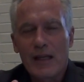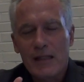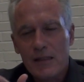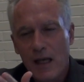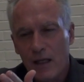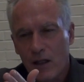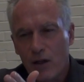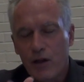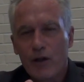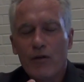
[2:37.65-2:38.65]
And it's not a
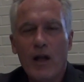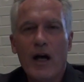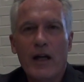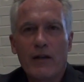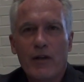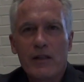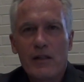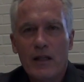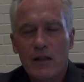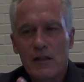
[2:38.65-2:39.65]
clear line, right? It's
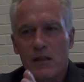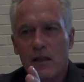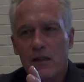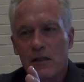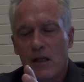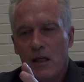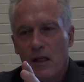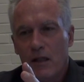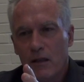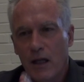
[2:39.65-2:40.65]
not this
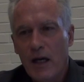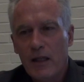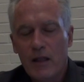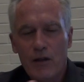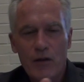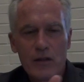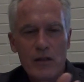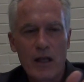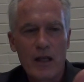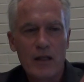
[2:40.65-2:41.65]
line that you can
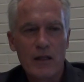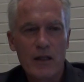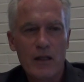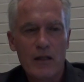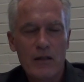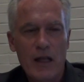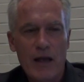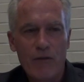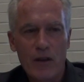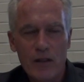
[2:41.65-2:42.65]
say
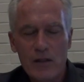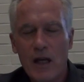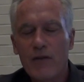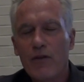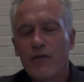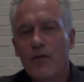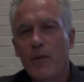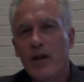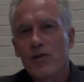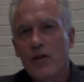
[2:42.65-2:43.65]
having this kind of
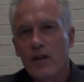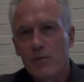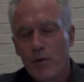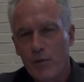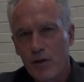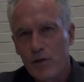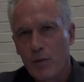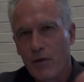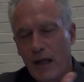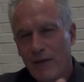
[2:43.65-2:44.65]
information is
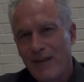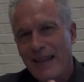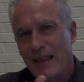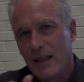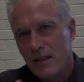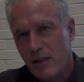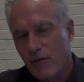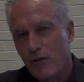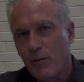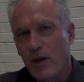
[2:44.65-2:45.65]
permissible, having this
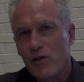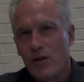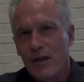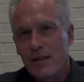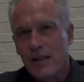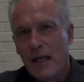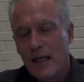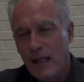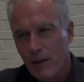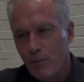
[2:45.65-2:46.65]
information is
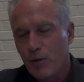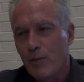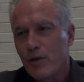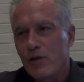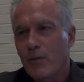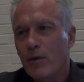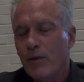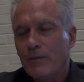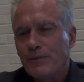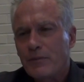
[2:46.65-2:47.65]

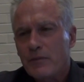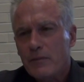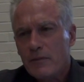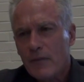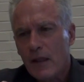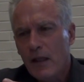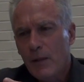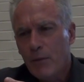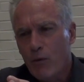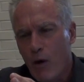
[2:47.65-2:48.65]
impermissible.
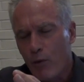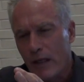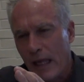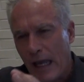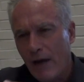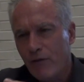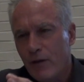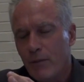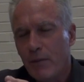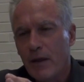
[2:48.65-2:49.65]
But what we have
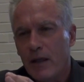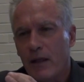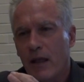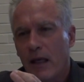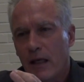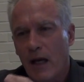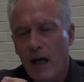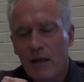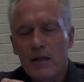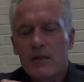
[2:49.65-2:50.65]
to be
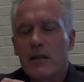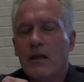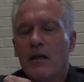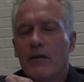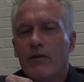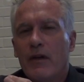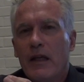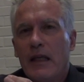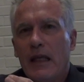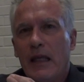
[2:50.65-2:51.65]
cognizant of
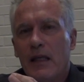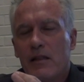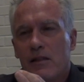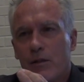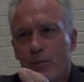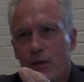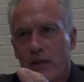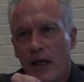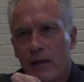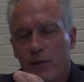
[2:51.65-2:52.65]
is to
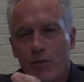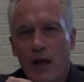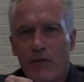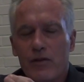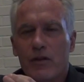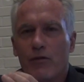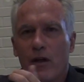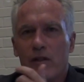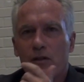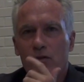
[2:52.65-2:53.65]
protect the privacy
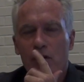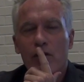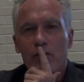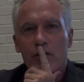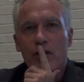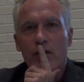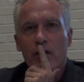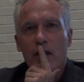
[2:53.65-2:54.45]
rights of students here.